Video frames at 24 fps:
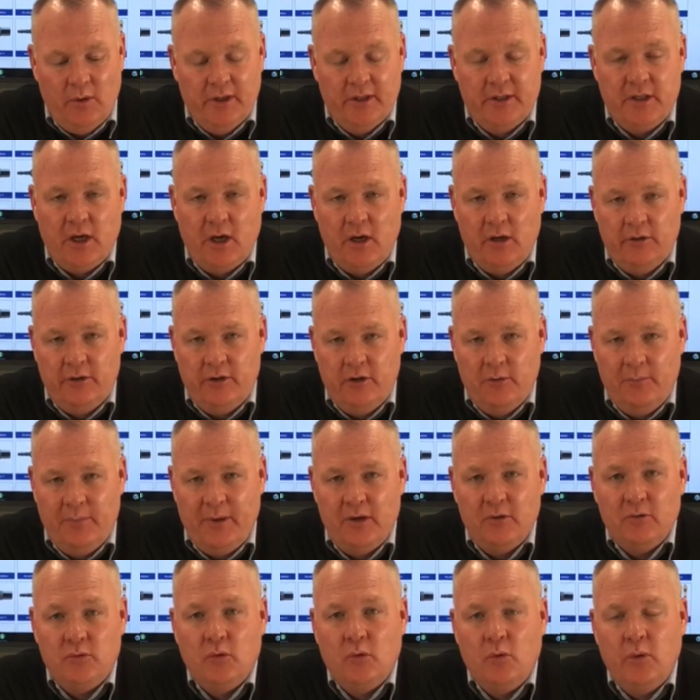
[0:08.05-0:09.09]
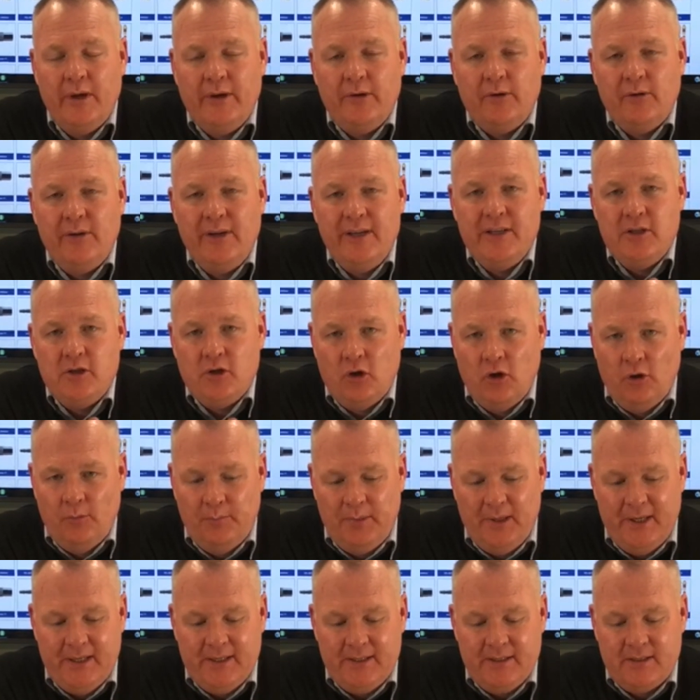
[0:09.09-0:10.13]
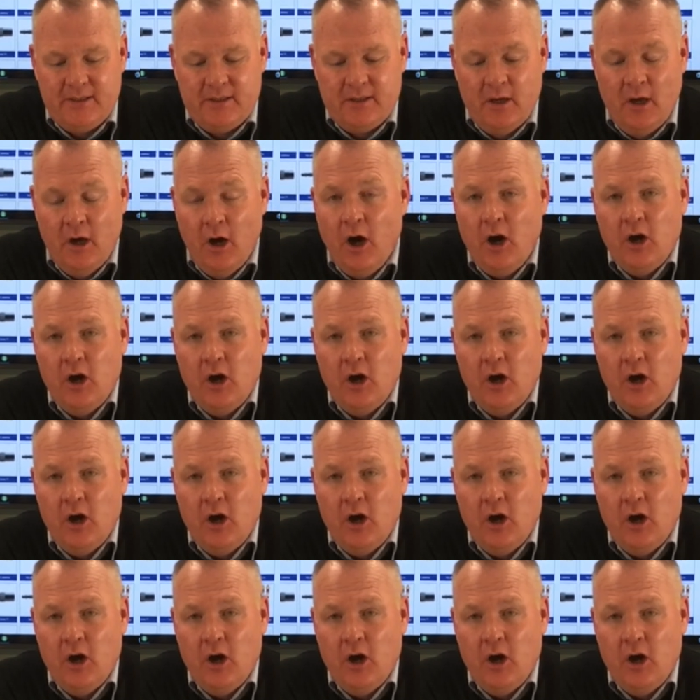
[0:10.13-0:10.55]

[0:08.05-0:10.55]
want to talk to you about quick release couplings